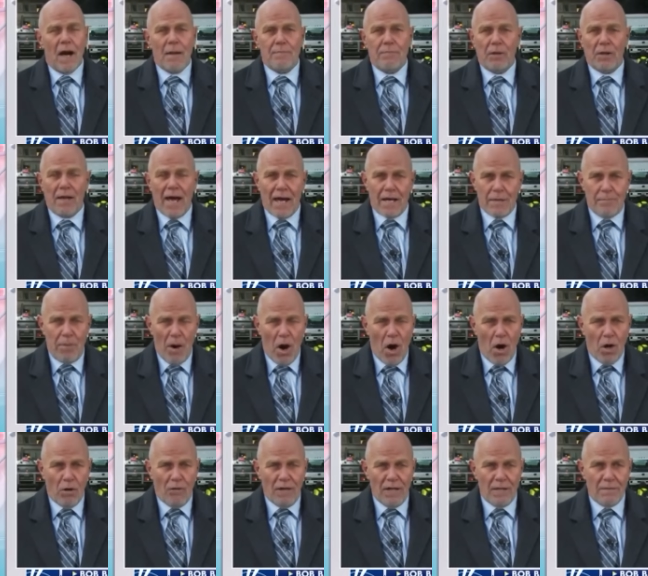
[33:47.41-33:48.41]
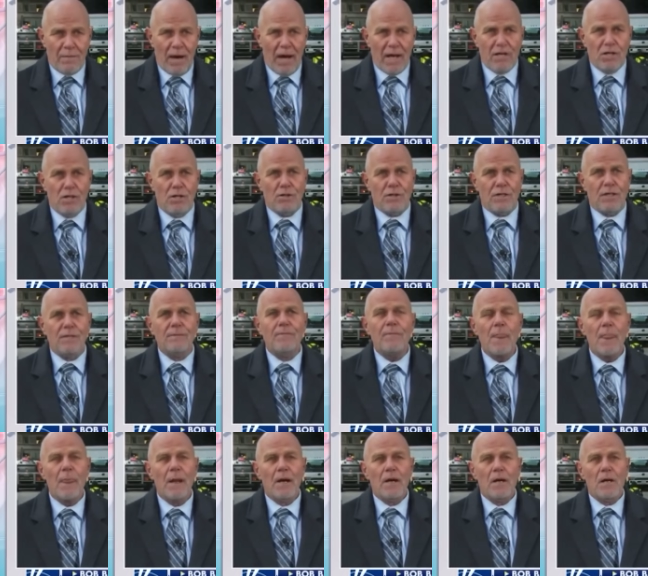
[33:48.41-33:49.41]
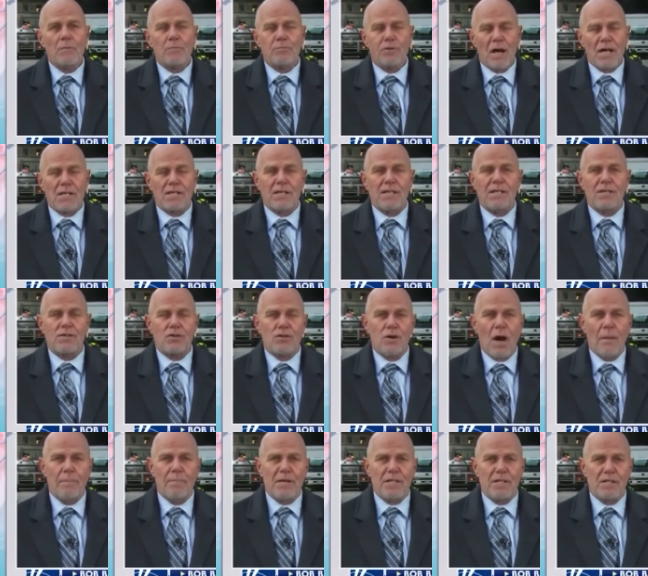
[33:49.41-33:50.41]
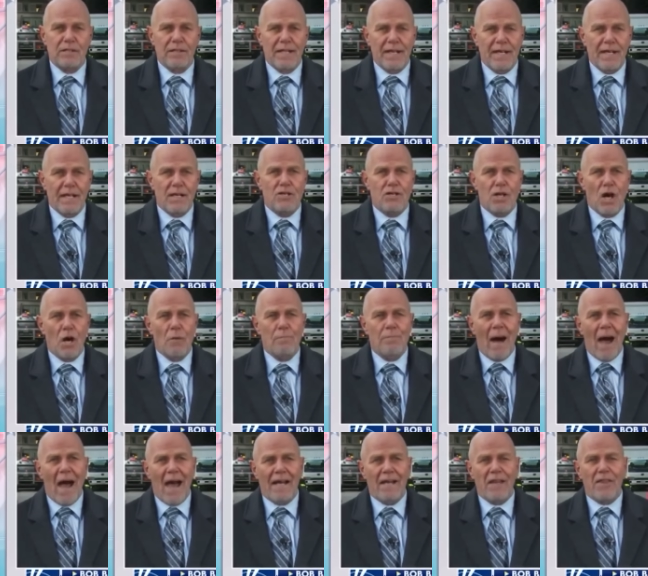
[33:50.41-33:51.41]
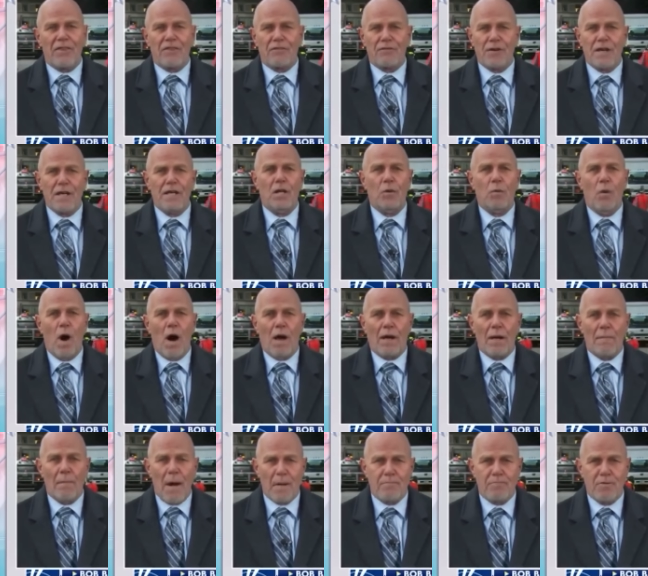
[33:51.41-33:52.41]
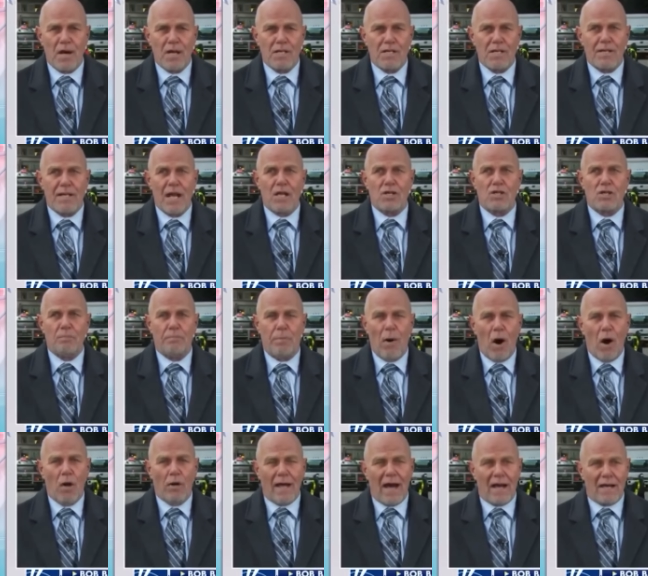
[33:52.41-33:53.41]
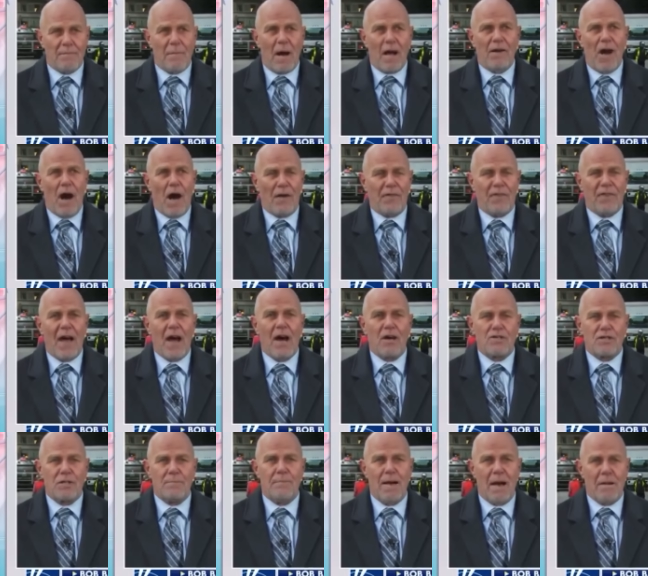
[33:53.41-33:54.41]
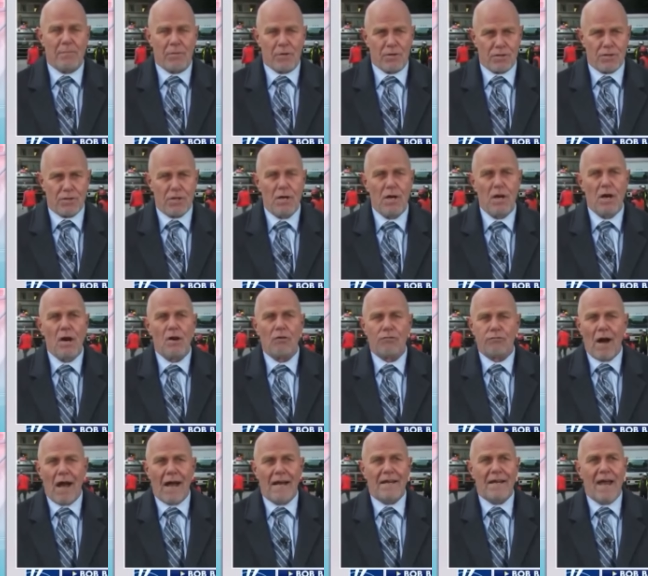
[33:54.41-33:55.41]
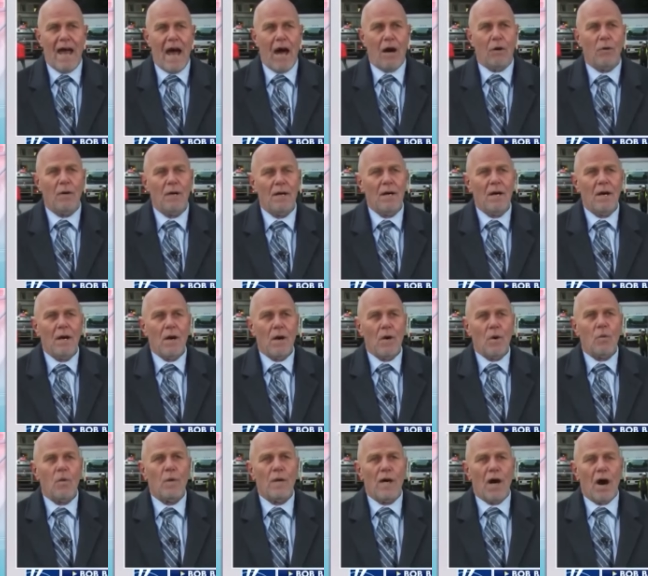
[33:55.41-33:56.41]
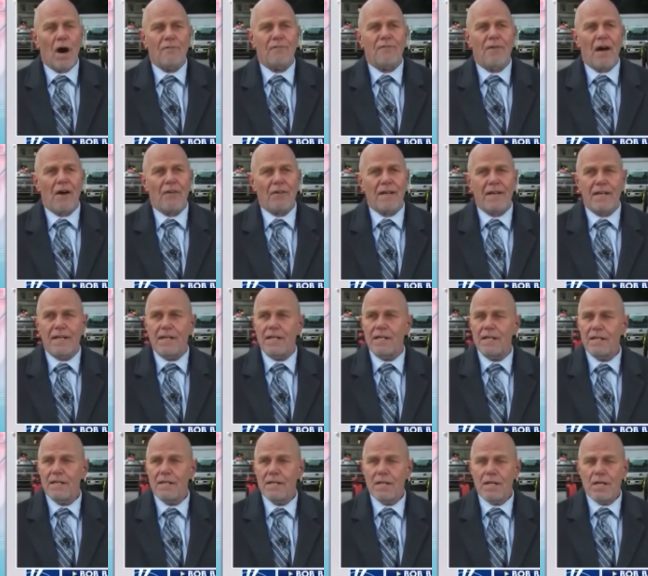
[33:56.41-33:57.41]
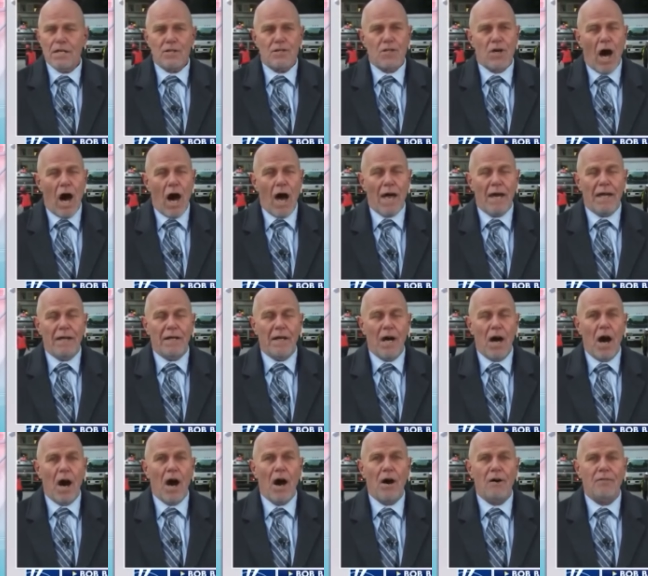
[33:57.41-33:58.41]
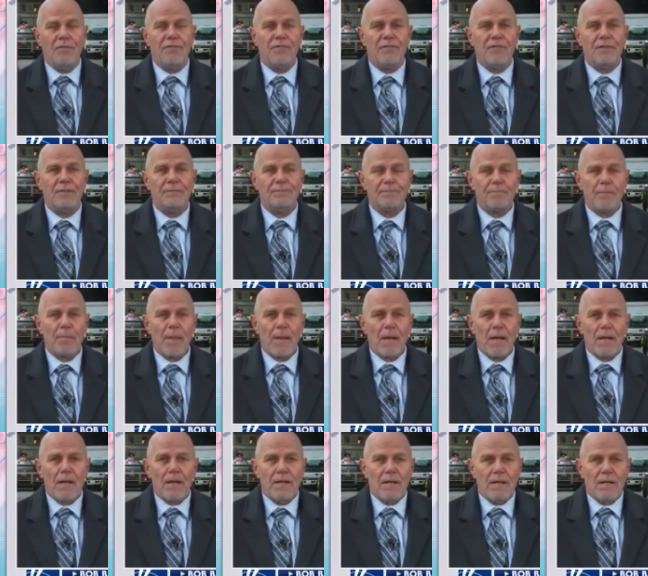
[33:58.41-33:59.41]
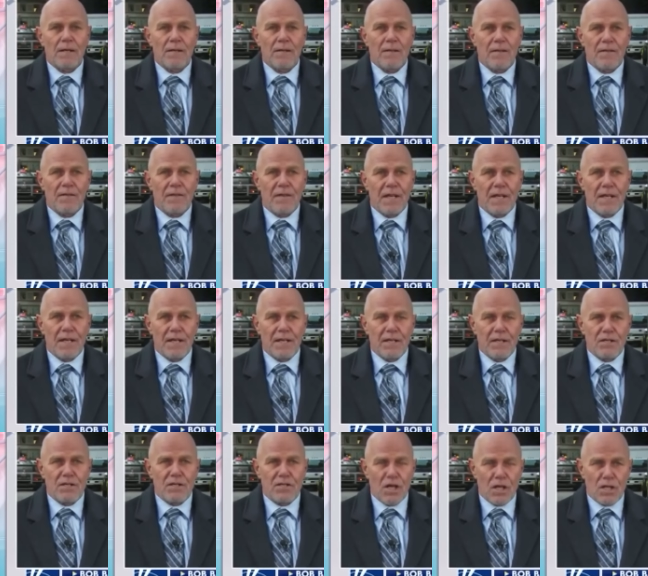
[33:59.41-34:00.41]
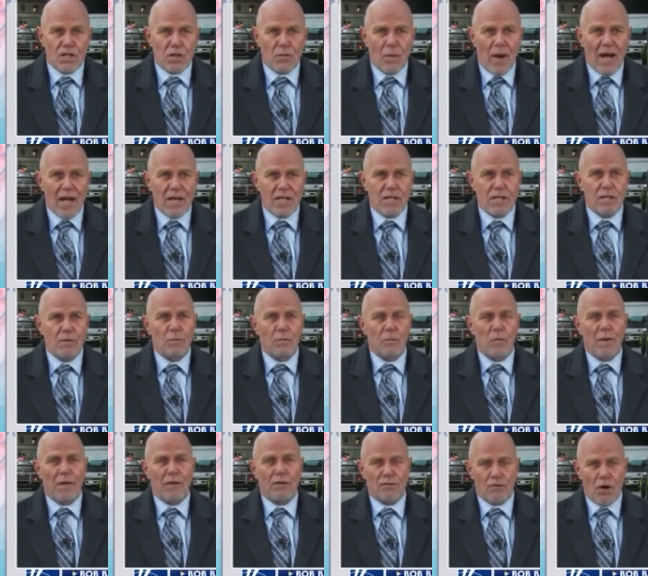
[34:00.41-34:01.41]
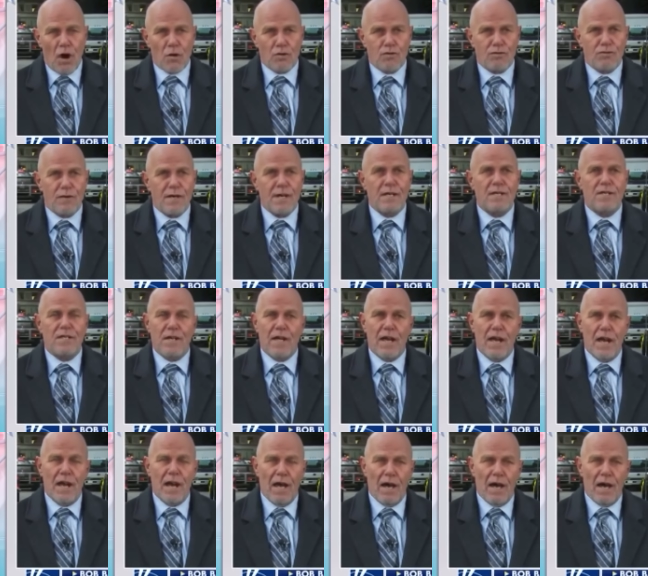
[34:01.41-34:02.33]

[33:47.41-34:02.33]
I put out a poll in my union. President Trump is leading Joe Biden 3-1 on my presidential poll out of my 9,000 members right now. We are very tired of the situation with groceries,